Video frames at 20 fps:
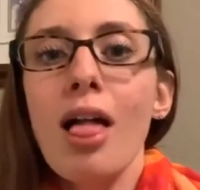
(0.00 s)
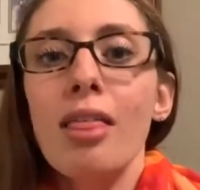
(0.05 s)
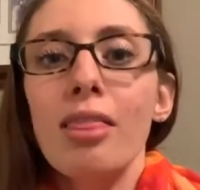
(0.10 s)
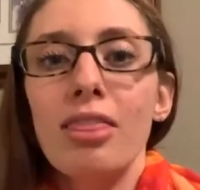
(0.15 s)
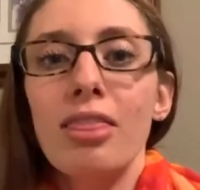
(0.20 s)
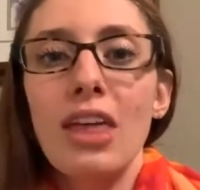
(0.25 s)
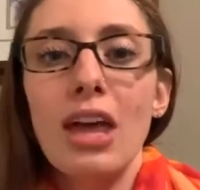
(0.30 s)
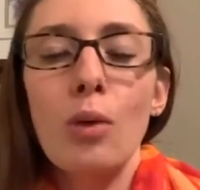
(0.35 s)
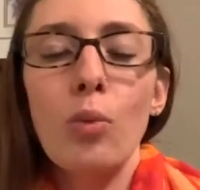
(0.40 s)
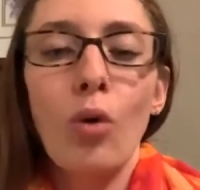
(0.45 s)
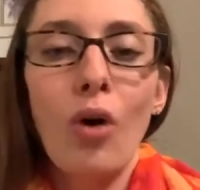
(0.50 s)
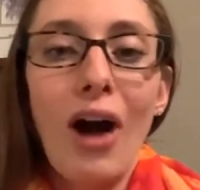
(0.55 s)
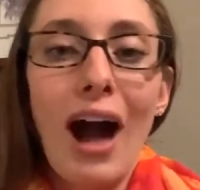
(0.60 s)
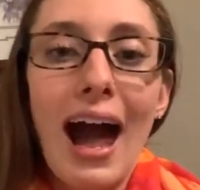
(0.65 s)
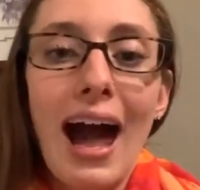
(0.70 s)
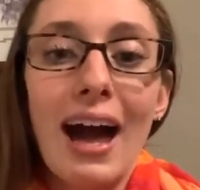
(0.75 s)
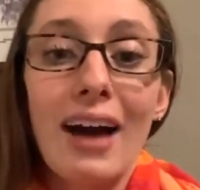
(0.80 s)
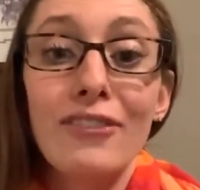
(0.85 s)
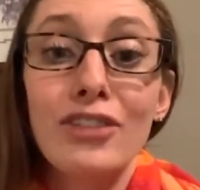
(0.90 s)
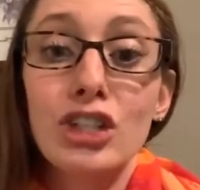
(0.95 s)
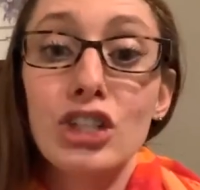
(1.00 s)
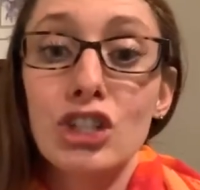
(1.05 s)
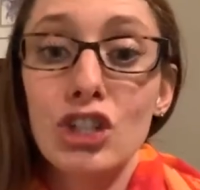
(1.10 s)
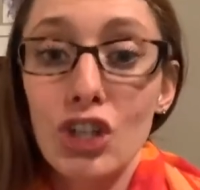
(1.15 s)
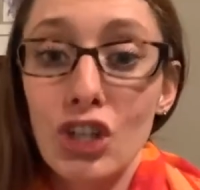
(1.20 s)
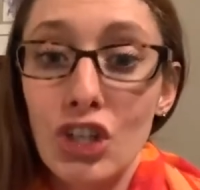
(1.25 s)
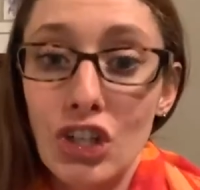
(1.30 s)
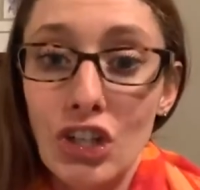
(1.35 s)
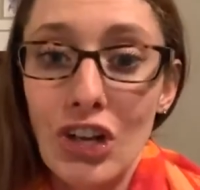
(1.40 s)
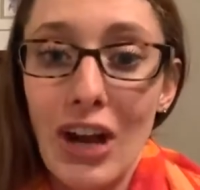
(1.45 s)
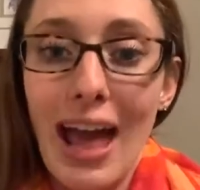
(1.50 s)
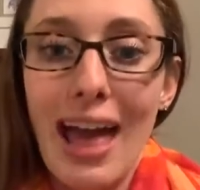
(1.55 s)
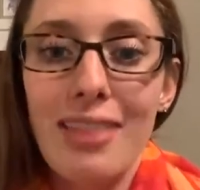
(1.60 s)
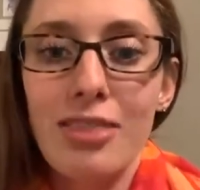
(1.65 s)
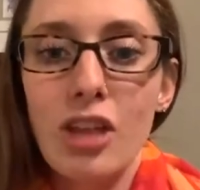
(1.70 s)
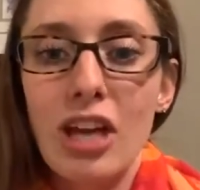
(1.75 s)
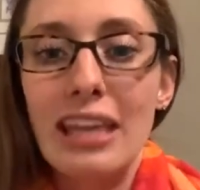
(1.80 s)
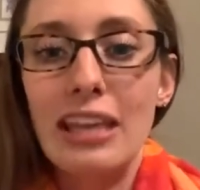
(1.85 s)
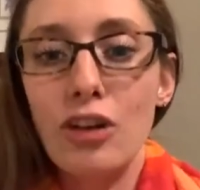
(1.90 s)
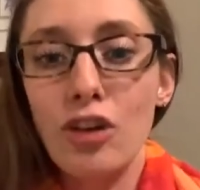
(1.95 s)
they will have sugar and
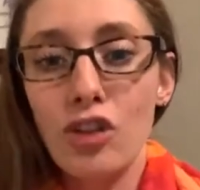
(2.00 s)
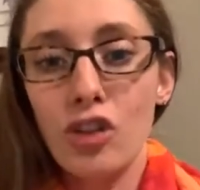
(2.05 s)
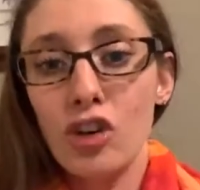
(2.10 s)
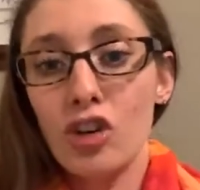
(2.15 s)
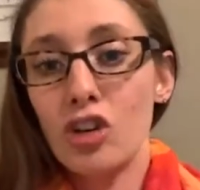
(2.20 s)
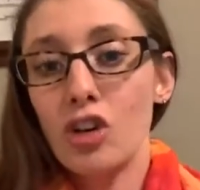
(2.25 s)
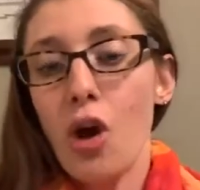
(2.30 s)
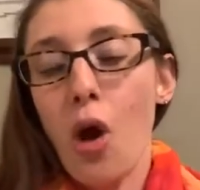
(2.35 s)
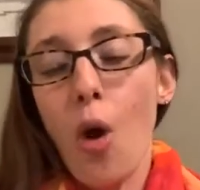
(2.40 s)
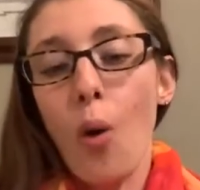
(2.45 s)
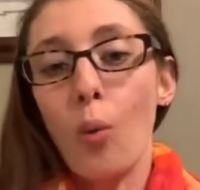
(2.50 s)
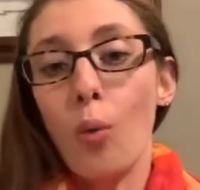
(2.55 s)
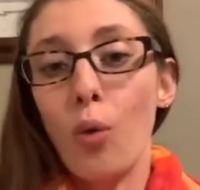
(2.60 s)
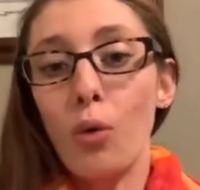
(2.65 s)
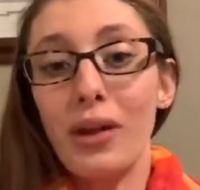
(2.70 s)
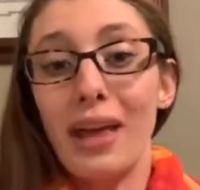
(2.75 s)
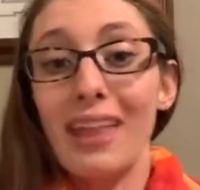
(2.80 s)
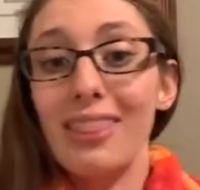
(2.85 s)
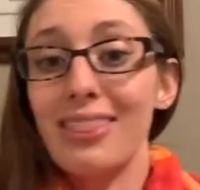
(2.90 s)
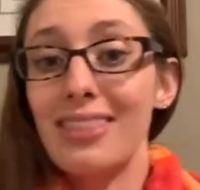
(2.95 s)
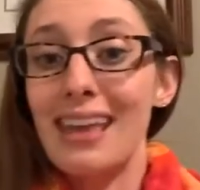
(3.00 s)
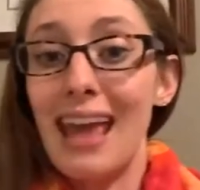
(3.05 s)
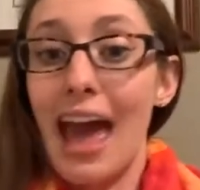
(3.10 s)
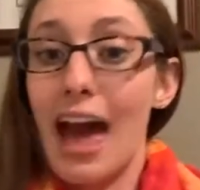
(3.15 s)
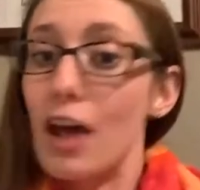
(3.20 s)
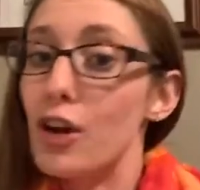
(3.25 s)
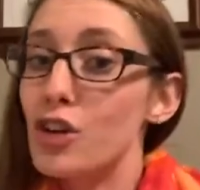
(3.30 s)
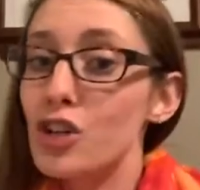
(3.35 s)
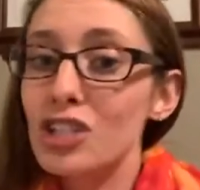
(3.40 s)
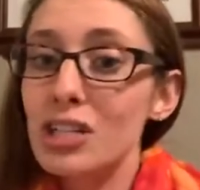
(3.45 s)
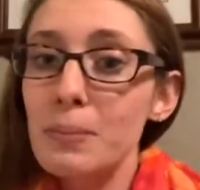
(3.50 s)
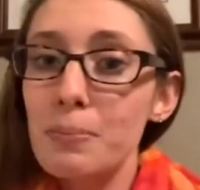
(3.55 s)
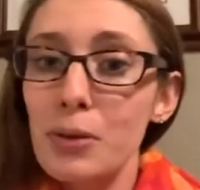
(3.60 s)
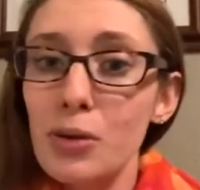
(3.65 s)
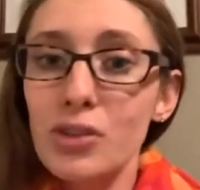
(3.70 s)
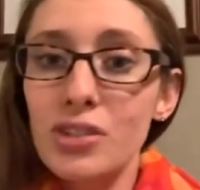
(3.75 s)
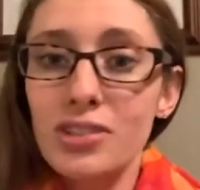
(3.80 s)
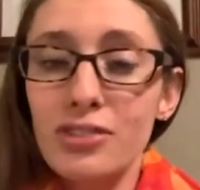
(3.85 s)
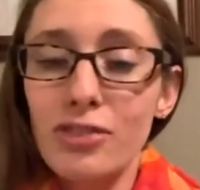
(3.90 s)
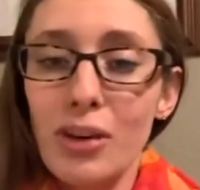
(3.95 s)
they either will get the energy
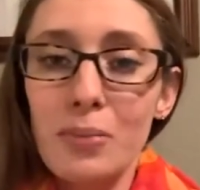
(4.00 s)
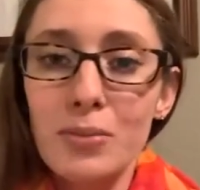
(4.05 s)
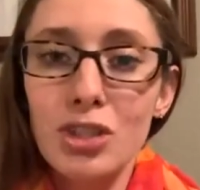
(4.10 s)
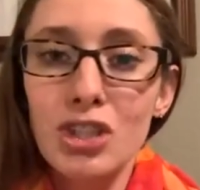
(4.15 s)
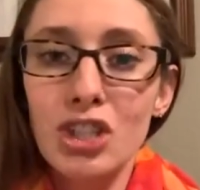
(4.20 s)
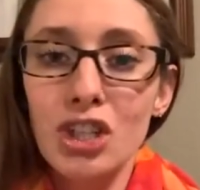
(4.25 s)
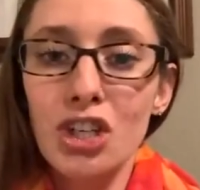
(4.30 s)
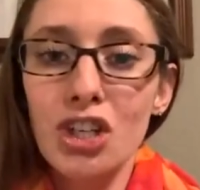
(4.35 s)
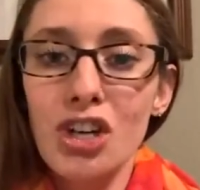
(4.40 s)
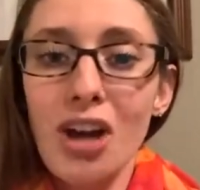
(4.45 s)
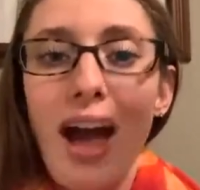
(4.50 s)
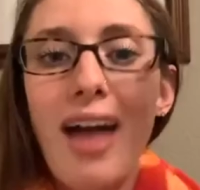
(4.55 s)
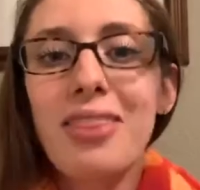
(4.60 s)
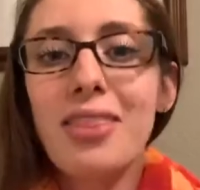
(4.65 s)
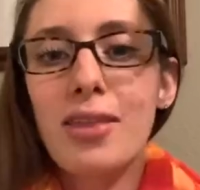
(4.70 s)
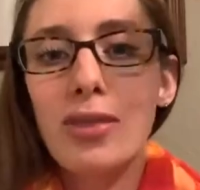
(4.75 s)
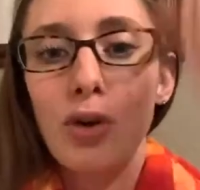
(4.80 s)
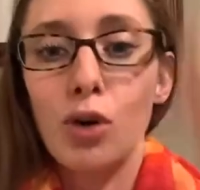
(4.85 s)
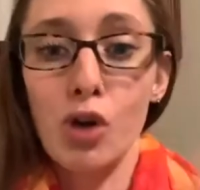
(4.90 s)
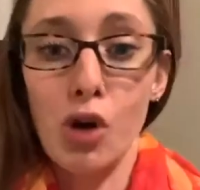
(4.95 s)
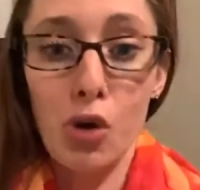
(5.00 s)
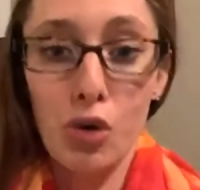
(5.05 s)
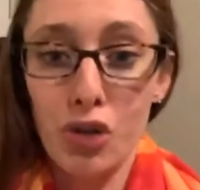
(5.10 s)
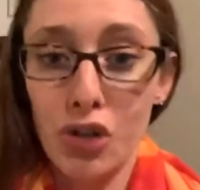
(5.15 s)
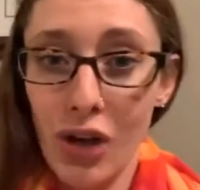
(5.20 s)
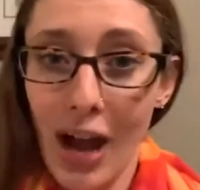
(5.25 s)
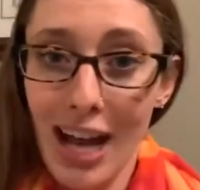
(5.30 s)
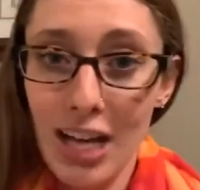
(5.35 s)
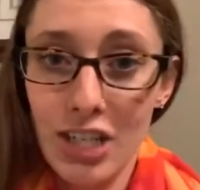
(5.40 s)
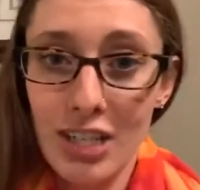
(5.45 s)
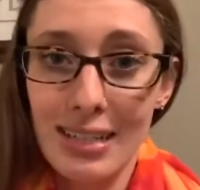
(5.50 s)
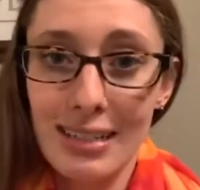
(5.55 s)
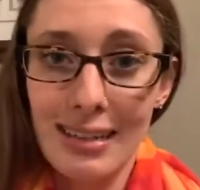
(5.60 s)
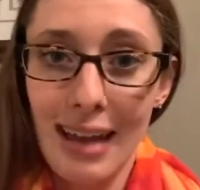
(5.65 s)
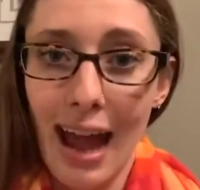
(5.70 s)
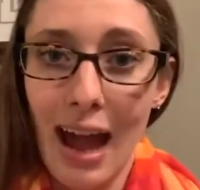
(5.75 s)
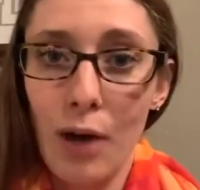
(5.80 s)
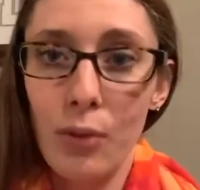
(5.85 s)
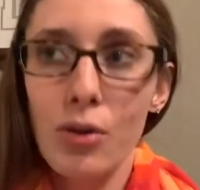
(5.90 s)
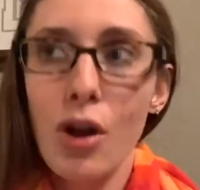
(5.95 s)
boost from sugar and then they'll go crashing
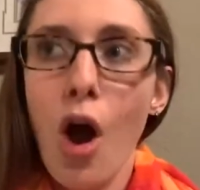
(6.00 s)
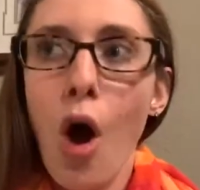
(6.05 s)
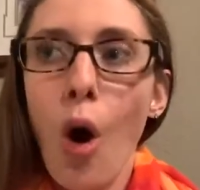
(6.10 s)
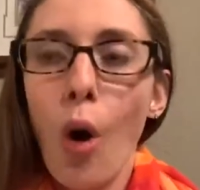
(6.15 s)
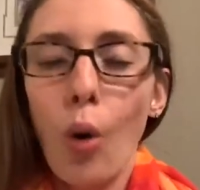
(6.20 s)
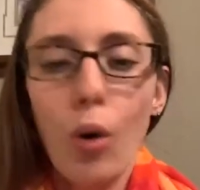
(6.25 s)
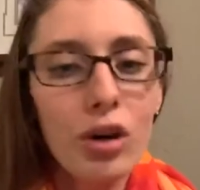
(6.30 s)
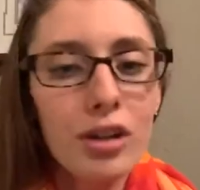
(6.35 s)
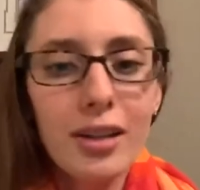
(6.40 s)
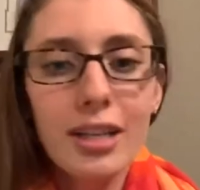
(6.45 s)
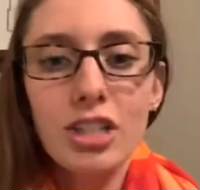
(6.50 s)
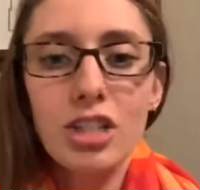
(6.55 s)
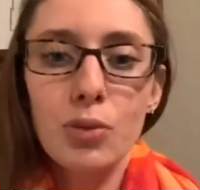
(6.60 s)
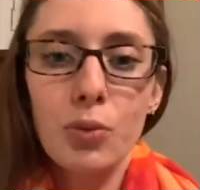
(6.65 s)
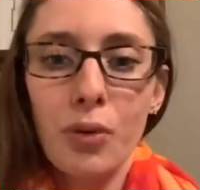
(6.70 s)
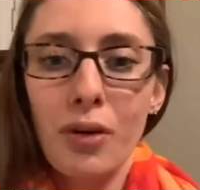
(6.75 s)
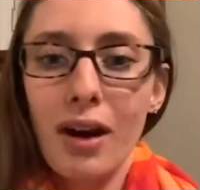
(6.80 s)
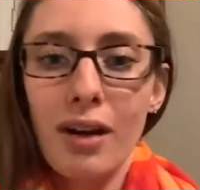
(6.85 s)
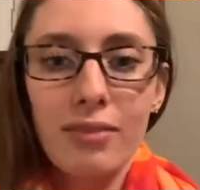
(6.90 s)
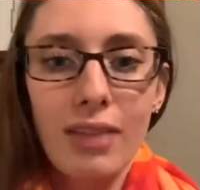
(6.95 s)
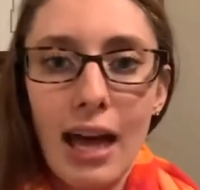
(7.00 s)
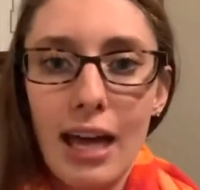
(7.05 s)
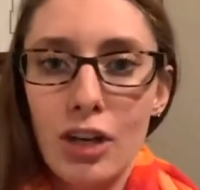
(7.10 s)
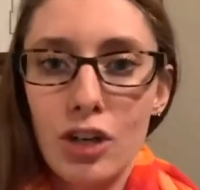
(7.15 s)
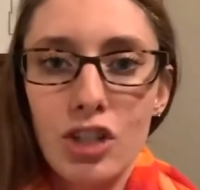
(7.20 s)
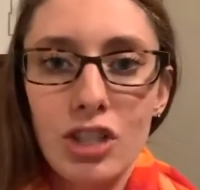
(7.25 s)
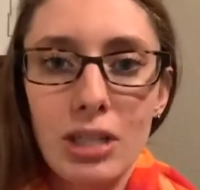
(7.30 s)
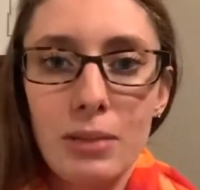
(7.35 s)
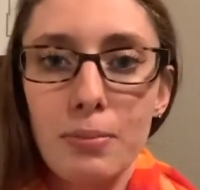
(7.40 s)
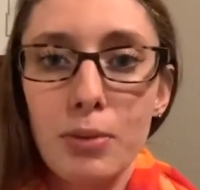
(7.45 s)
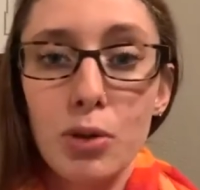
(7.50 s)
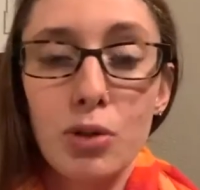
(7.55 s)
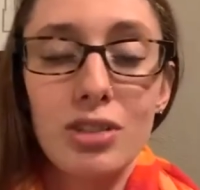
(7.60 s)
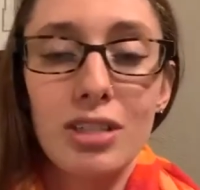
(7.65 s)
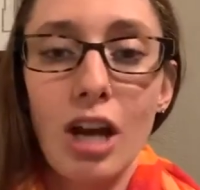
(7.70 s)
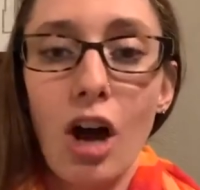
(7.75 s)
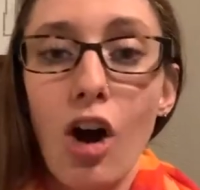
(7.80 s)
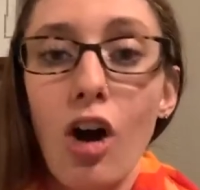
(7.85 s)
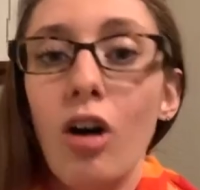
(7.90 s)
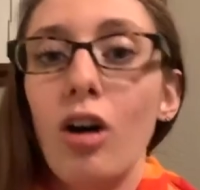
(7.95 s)
down, or they just won't have that energy boost
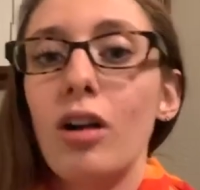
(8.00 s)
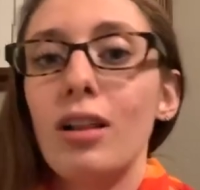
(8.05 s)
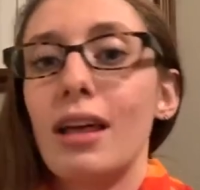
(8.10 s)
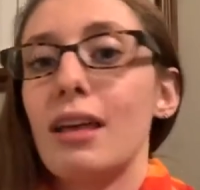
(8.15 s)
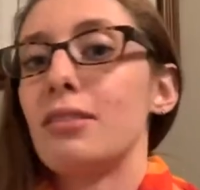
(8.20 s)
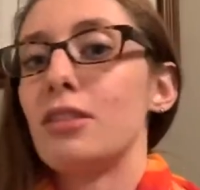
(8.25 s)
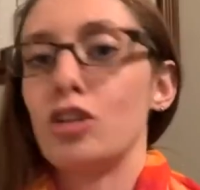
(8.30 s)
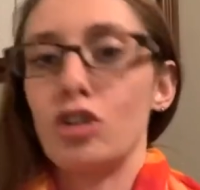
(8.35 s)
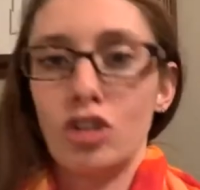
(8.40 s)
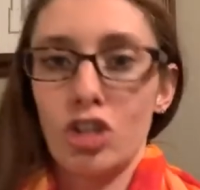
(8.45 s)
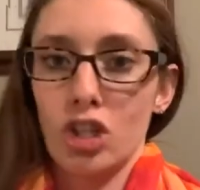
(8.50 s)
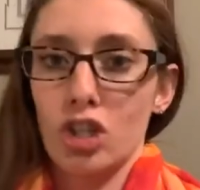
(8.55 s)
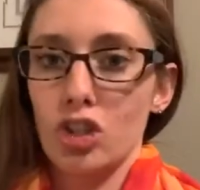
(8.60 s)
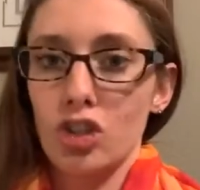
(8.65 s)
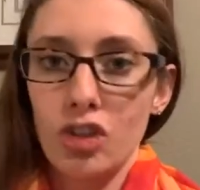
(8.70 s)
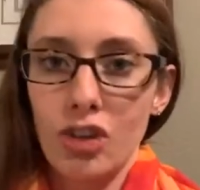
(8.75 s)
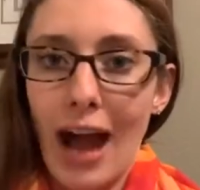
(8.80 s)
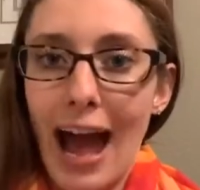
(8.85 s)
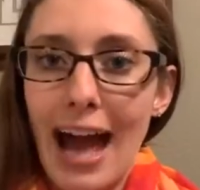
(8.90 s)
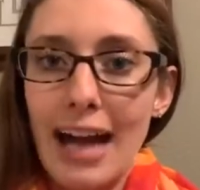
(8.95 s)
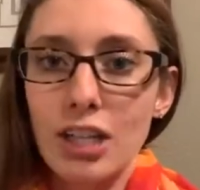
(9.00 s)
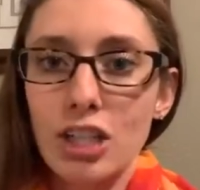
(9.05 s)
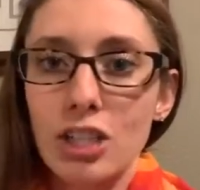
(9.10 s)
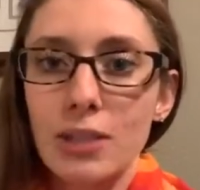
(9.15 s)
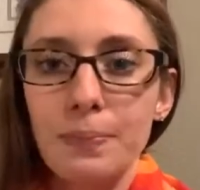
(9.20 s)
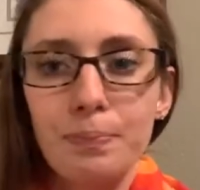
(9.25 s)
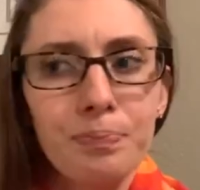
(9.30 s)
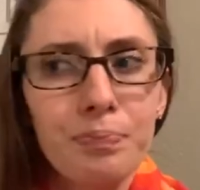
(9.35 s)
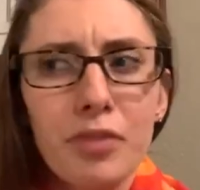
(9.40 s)
at all and they'll just crash.